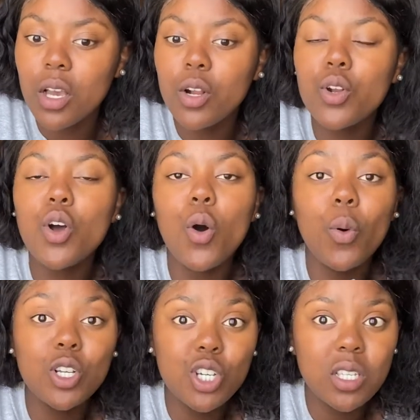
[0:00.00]
know
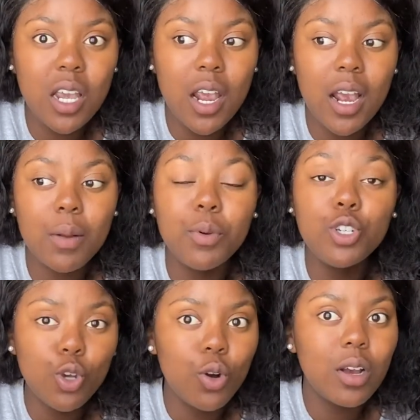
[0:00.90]
what you're saying, and be
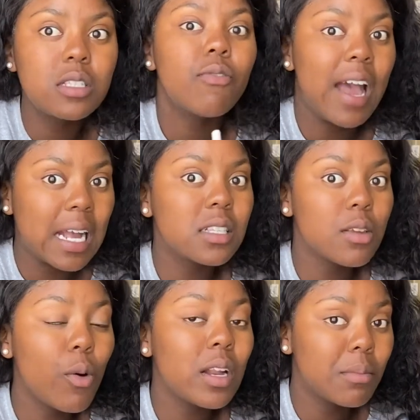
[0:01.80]
sure it's facts.
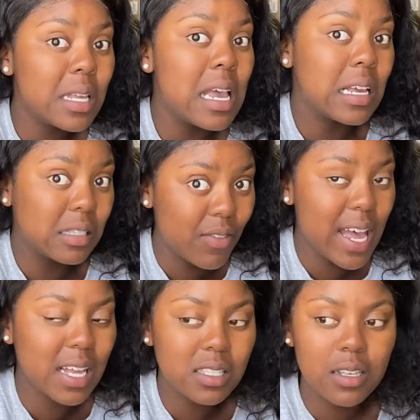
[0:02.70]
What I'm saying is
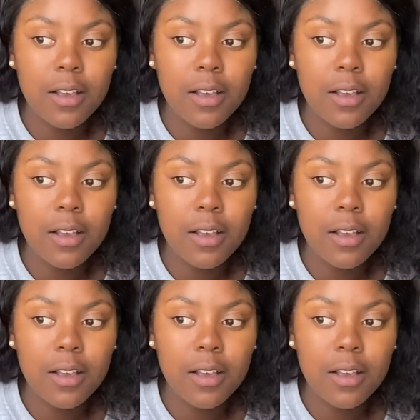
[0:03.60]
facts.